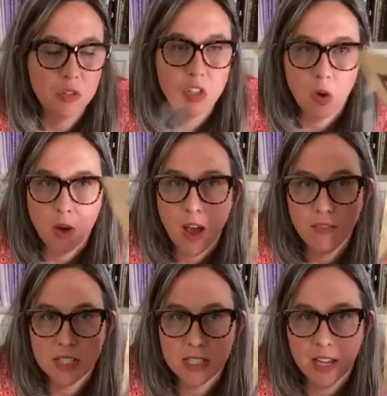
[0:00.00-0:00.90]
so
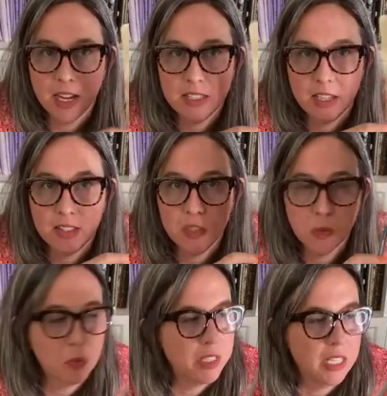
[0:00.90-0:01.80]
obviously, like I said, this
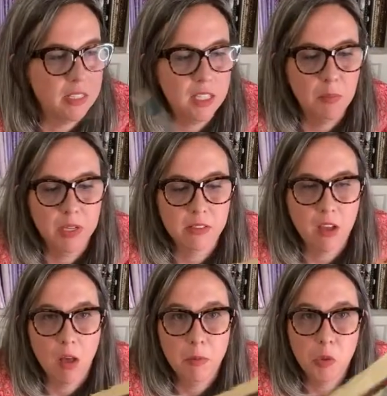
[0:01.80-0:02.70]
one was easy because
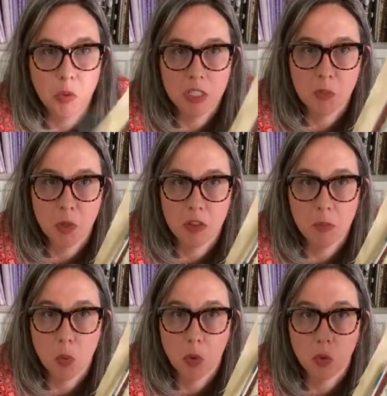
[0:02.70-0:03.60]
all I'm doing is putting the
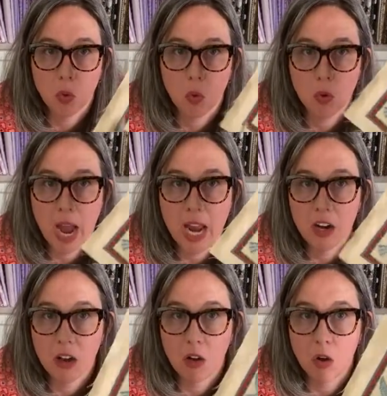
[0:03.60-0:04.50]
board
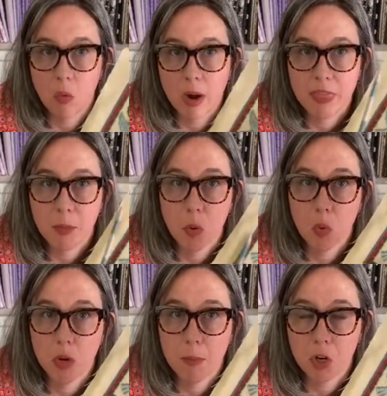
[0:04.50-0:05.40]
right around the
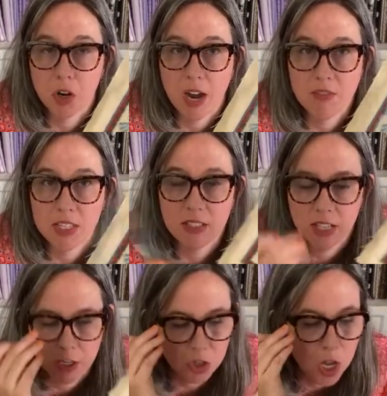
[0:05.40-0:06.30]
perimeter of the
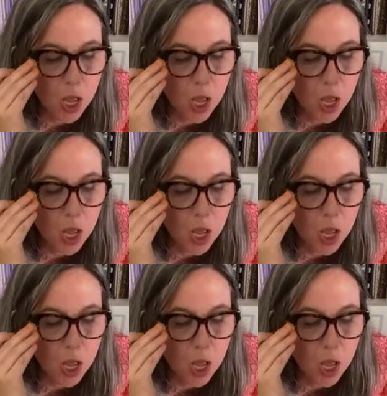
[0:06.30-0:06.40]
stitch.